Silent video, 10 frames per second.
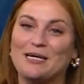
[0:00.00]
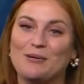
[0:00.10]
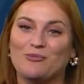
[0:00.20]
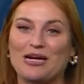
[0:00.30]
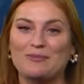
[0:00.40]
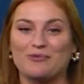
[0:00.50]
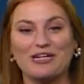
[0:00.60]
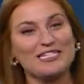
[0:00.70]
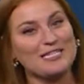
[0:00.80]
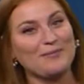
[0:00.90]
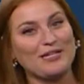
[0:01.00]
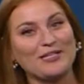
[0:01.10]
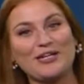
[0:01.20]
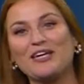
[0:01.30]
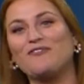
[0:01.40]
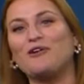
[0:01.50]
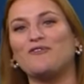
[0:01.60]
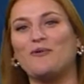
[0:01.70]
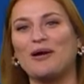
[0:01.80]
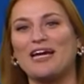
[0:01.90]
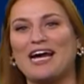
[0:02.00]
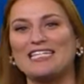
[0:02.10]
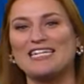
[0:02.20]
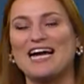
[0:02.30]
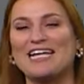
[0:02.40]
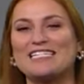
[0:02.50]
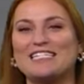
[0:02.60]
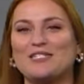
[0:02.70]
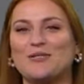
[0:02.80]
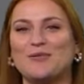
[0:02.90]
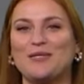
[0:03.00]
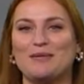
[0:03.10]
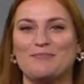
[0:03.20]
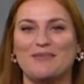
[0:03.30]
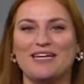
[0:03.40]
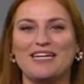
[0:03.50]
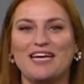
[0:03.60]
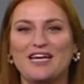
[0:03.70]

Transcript: Bright and breezy, but looking for forecast highs into the mid